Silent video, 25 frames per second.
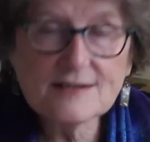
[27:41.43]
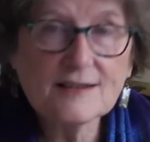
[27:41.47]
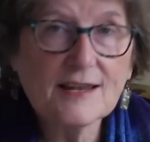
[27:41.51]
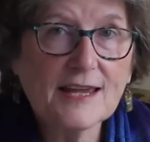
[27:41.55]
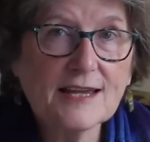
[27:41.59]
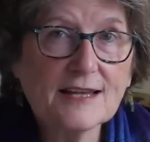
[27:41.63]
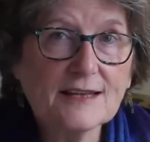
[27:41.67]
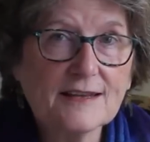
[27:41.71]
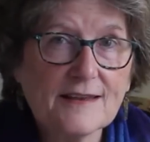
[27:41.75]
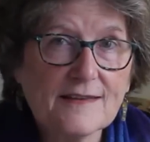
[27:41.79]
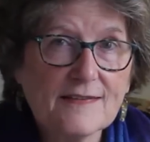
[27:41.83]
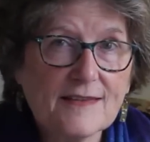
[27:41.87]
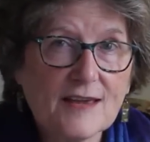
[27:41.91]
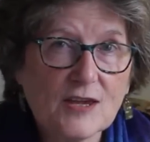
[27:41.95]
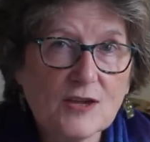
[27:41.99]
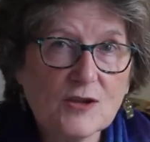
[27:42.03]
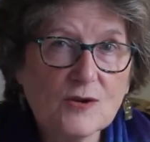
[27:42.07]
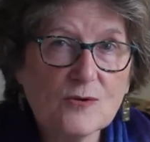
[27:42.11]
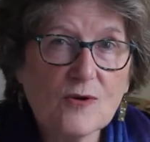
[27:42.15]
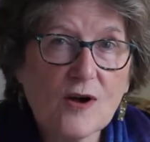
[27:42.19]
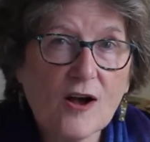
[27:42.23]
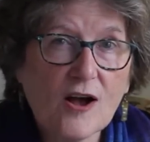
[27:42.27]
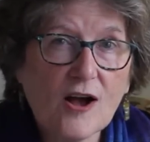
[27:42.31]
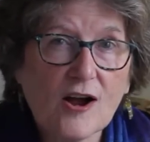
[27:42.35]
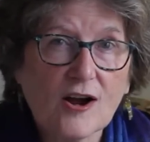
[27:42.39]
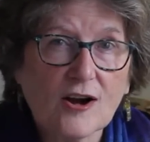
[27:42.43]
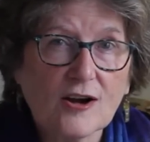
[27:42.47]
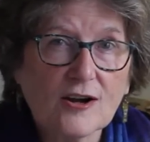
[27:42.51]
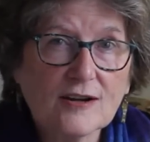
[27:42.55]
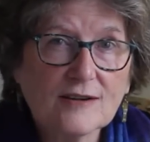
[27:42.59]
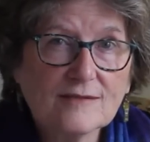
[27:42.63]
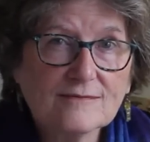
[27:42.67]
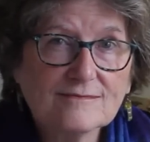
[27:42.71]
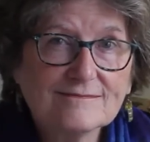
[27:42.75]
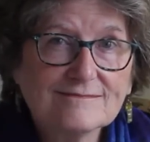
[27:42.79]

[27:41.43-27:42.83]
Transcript: likely that you are.